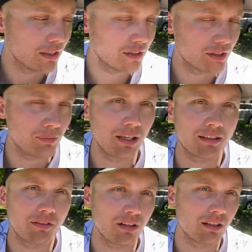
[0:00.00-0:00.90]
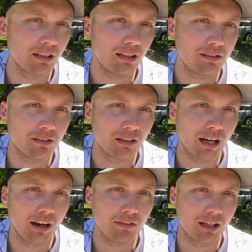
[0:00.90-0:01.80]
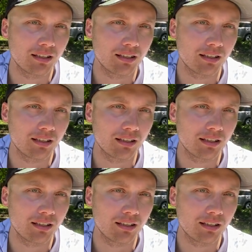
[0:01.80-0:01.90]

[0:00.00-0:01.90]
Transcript: it just makes everything easier to have that